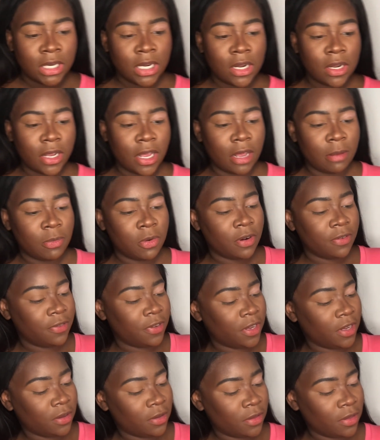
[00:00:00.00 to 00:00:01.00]
Okay,
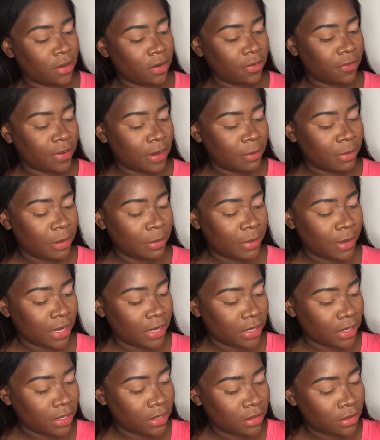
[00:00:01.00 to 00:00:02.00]
Morphe 35B
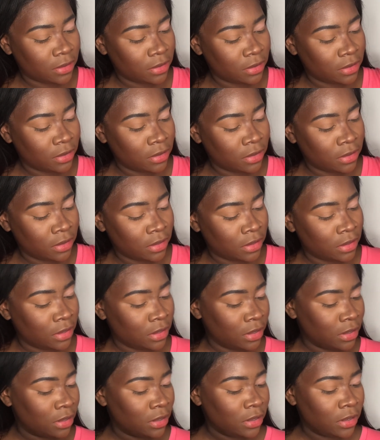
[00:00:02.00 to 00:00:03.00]
palette.
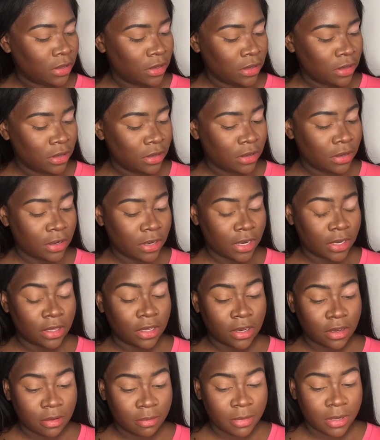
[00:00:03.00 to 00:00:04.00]
You're gonna have to
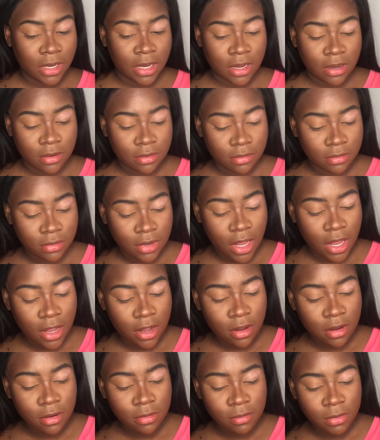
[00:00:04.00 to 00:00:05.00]
help me out.
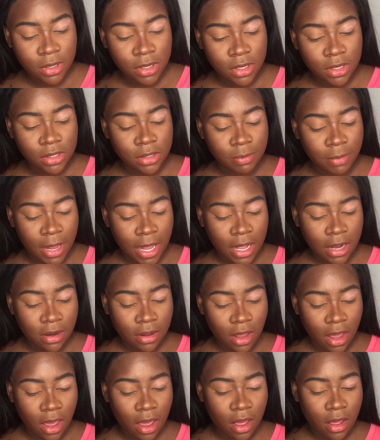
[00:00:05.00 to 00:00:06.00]
Help this
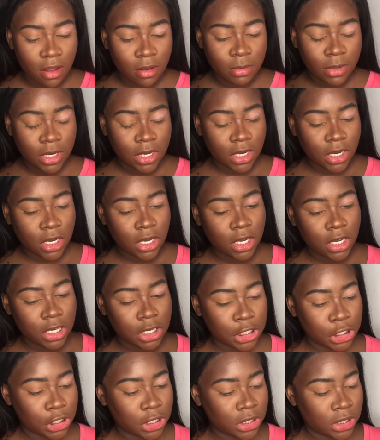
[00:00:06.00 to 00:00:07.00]
palette out, you
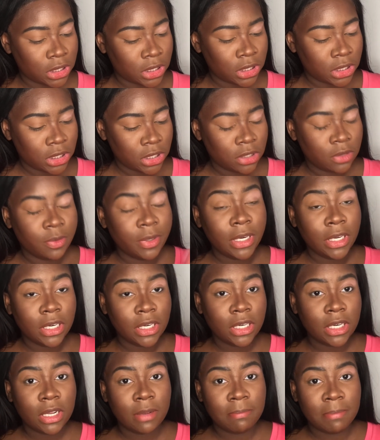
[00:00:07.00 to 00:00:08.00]
guys. We're
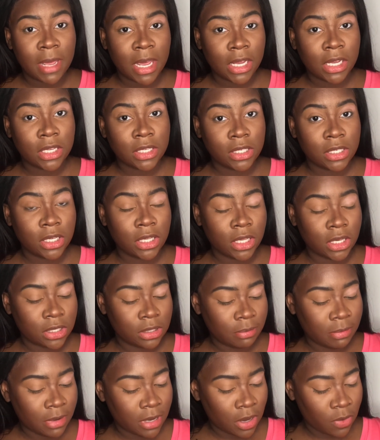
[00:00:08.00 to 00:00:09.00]
gonna dip back into this,
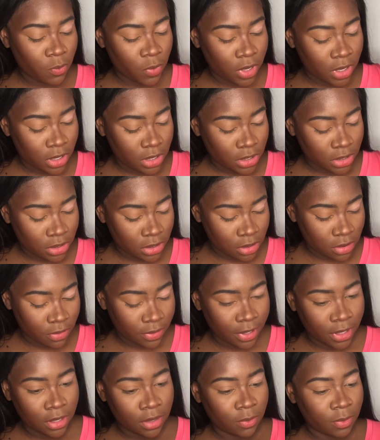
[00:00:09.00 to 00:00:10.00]
but we're gonna go
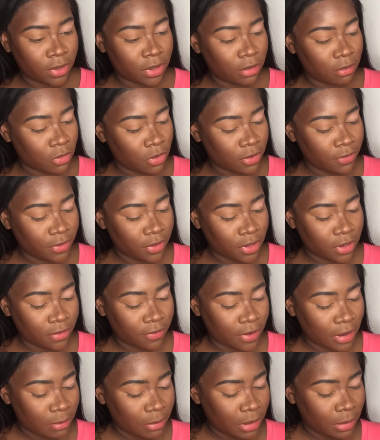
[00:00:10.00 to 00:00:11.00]
in with the Morphe
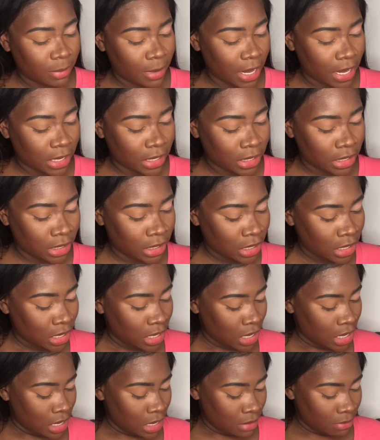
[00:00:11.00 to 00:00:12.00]
35B palette
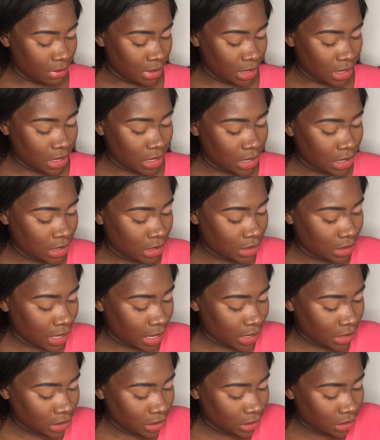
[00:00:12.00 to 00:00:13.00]
because
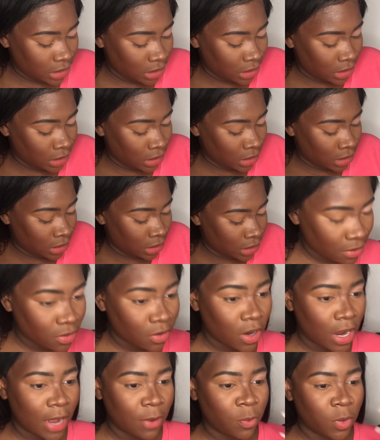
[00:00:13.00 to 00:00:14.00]
I just need, I don't
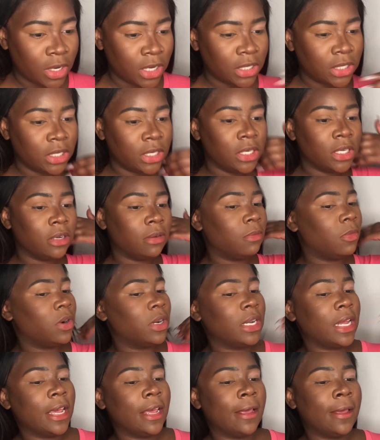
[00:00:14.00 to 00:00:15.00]
know, I want it to look more
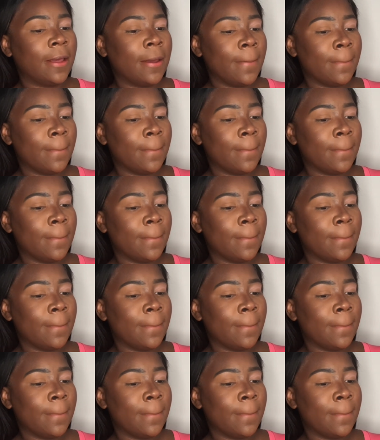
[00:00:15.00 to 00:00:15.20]
like